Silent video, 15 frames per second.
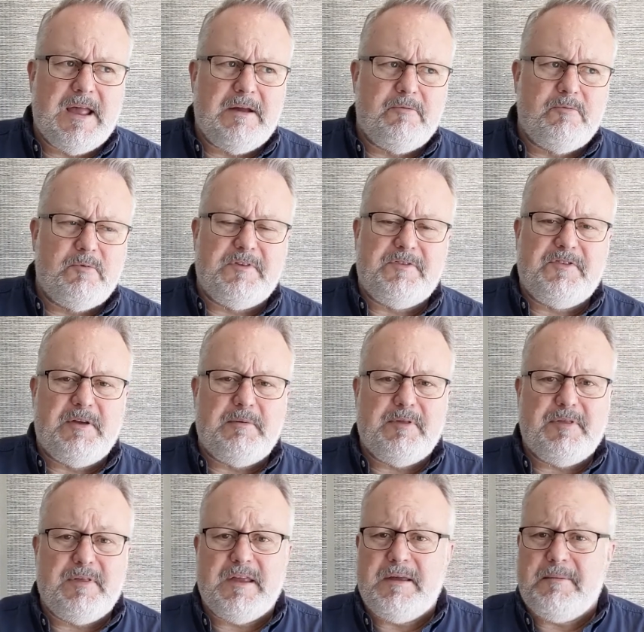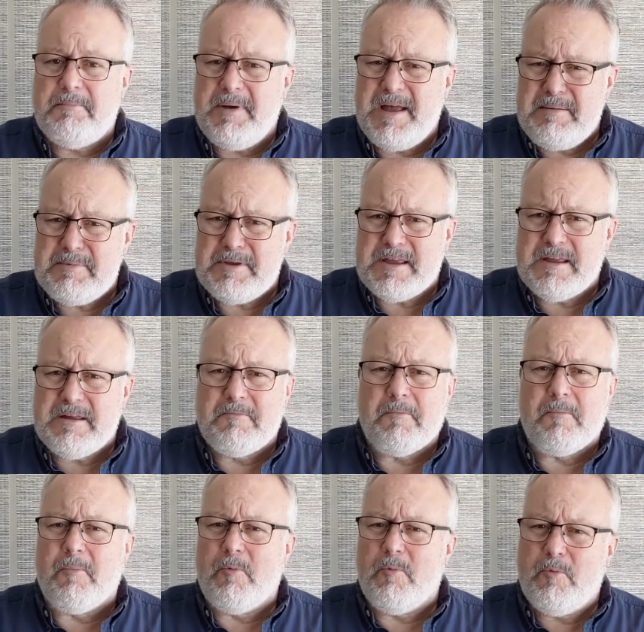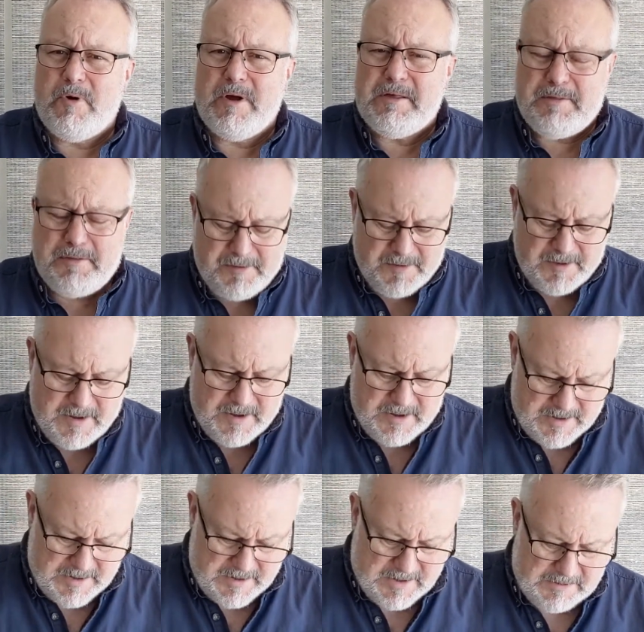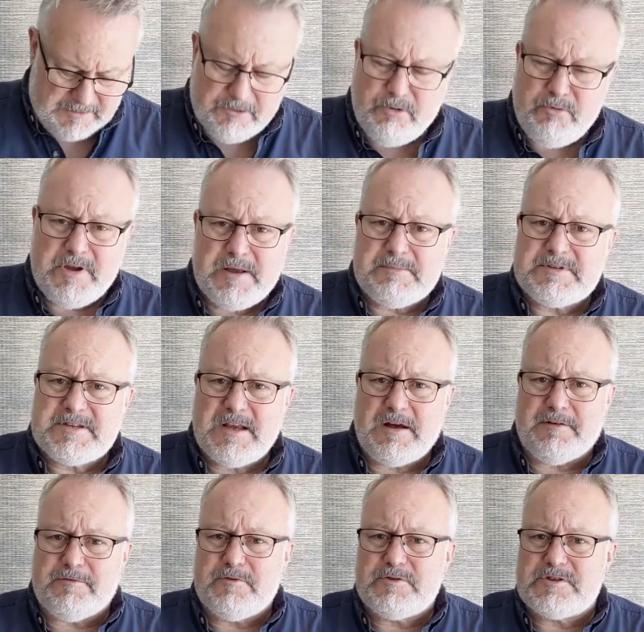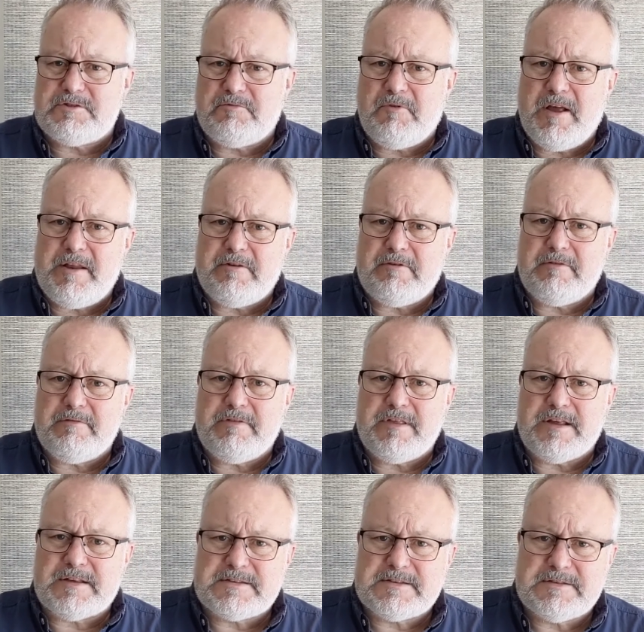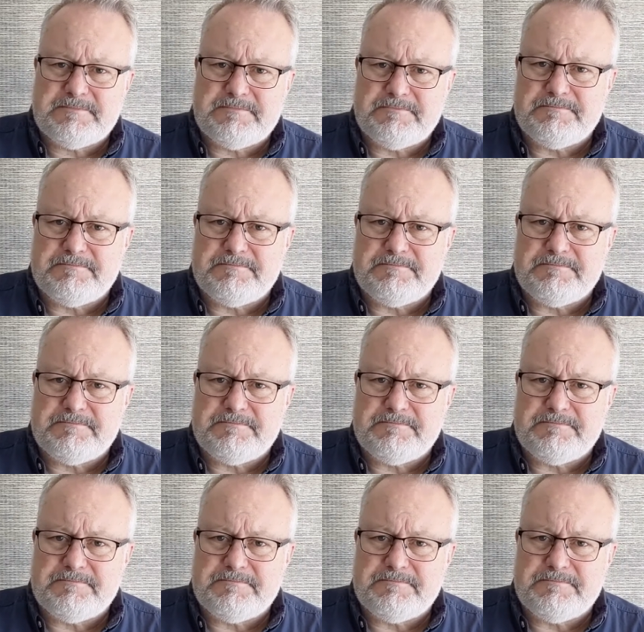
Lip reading: with Timothy, maybe with Luke himself, who's the writer of this,